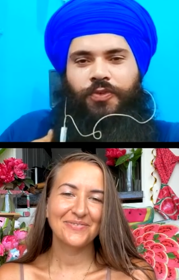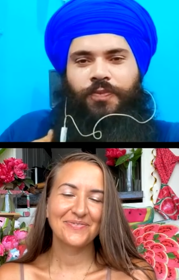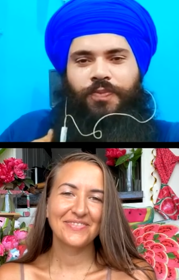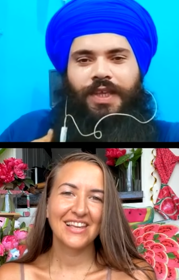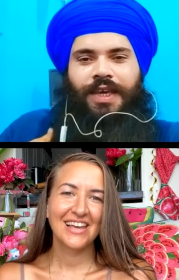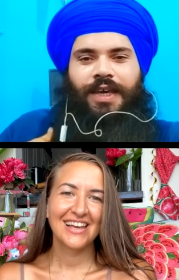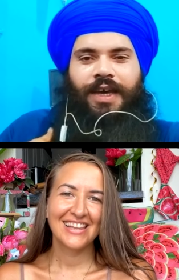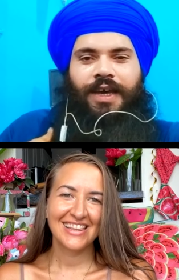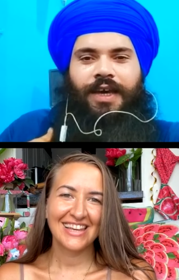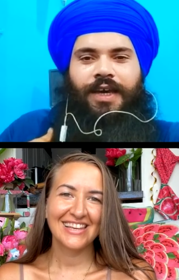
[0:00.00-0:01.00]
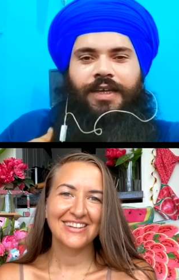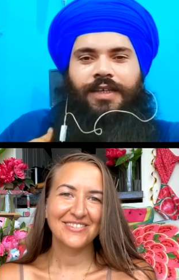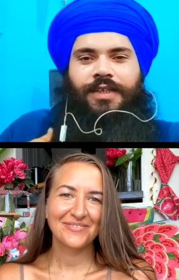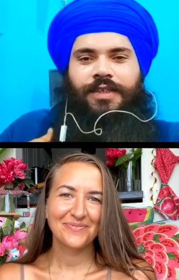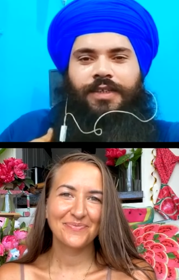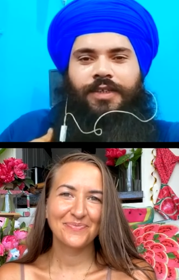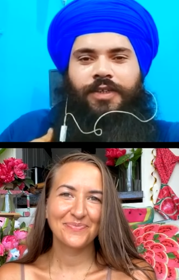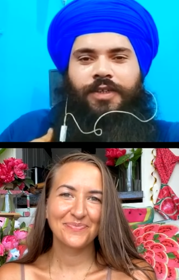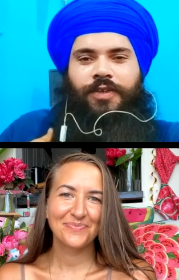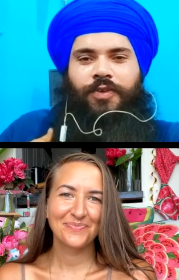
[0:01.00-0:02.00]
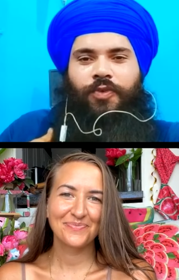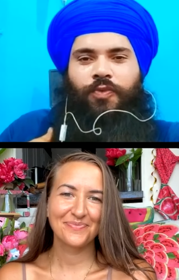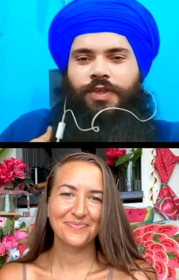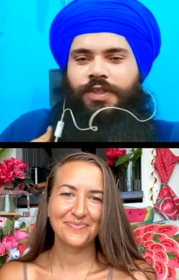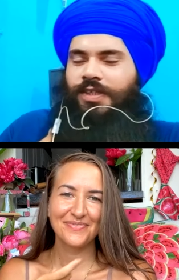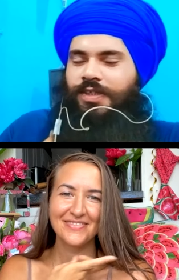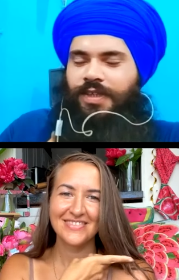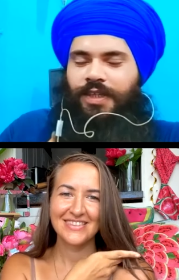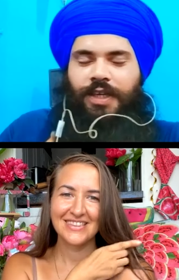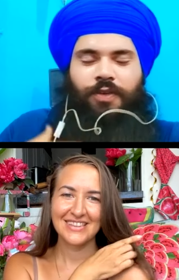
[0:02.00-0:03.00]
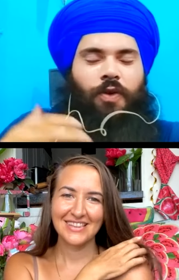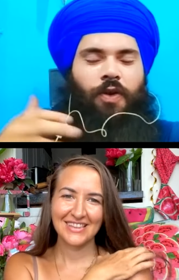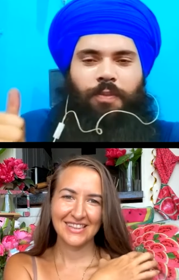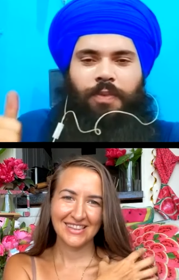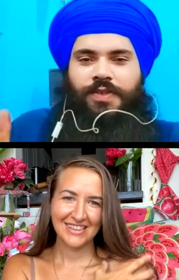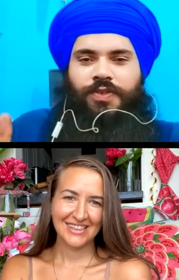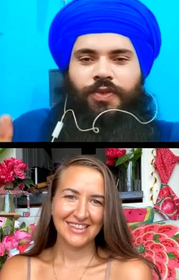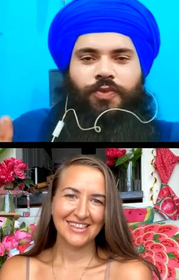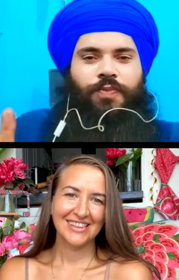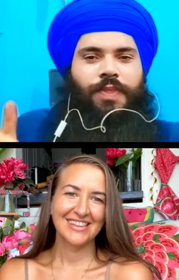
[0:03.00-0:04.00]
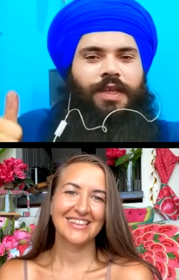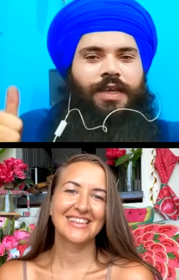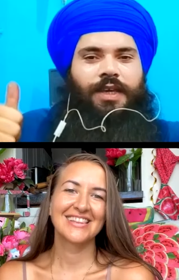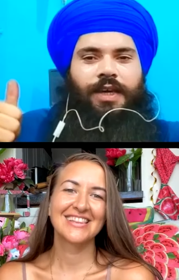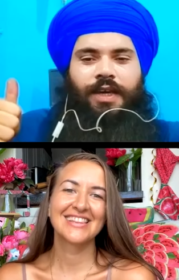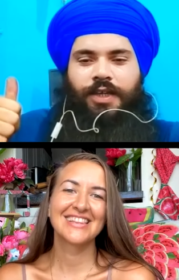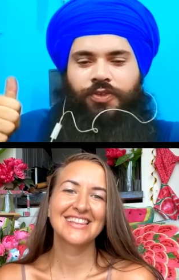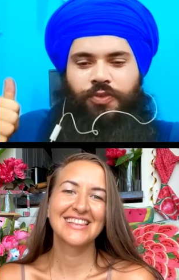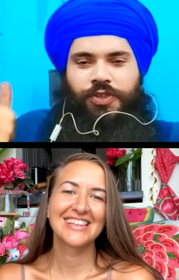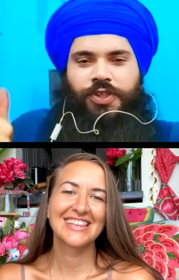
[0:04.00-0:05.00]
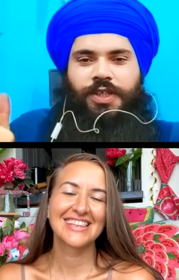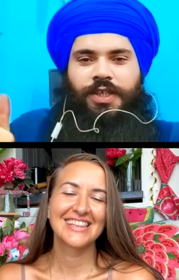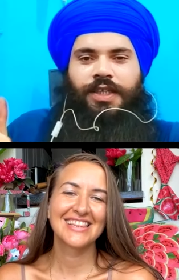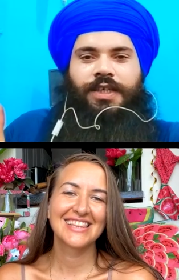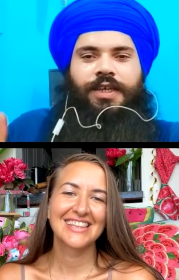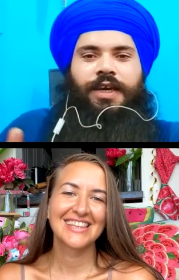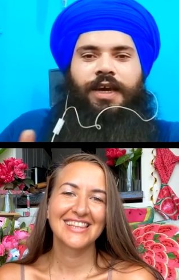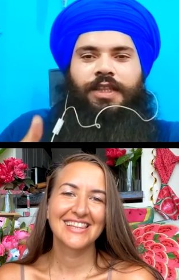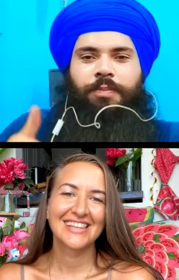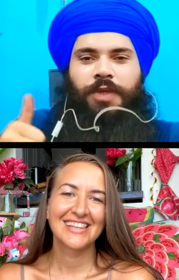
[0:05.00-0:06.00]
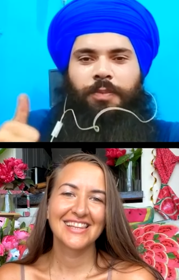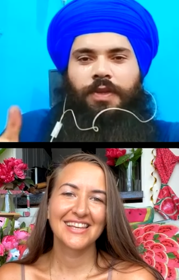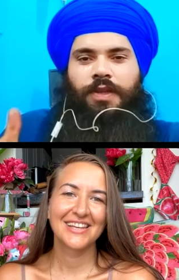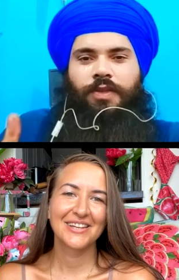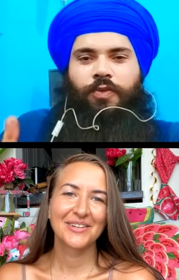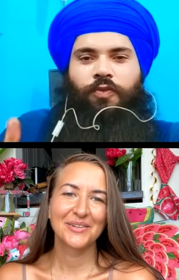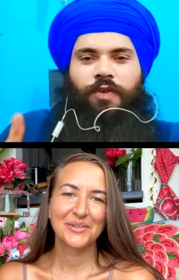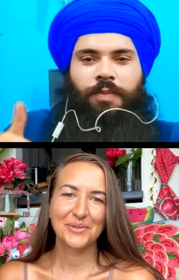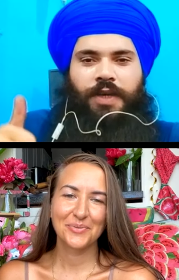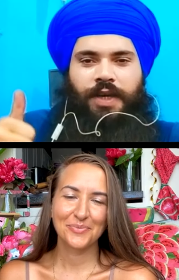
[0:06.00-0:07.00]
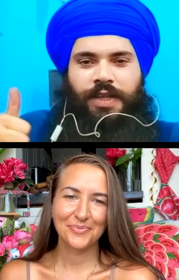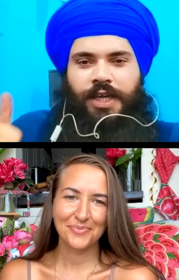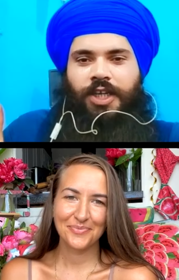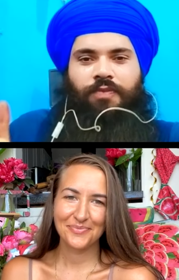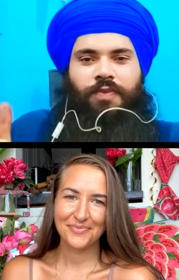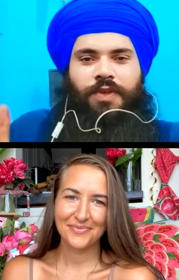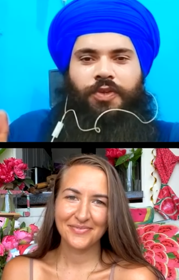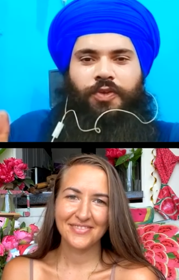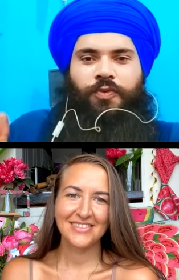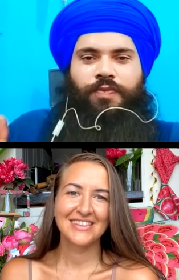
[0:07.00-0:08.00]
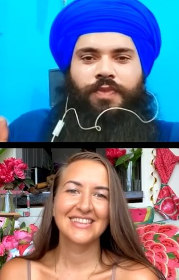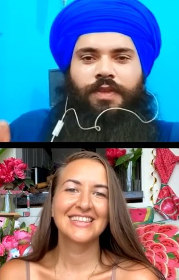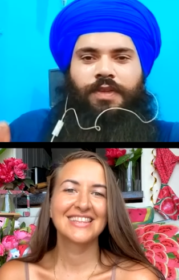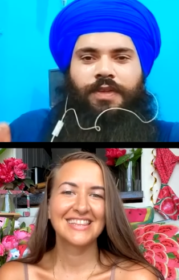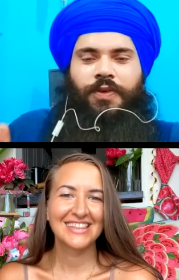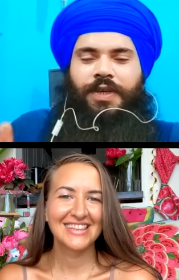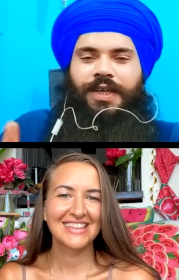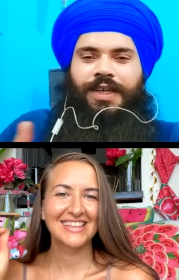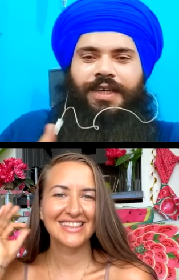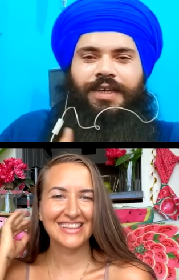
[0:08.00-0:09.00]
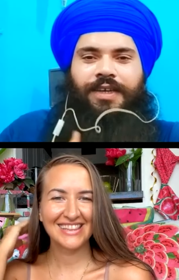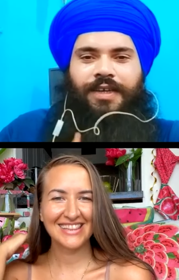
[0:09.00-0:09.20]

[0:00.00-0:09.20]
Speaker 1: you and uh, we just saying that god bless you and uh, your journey and the people who will be connecting with you okay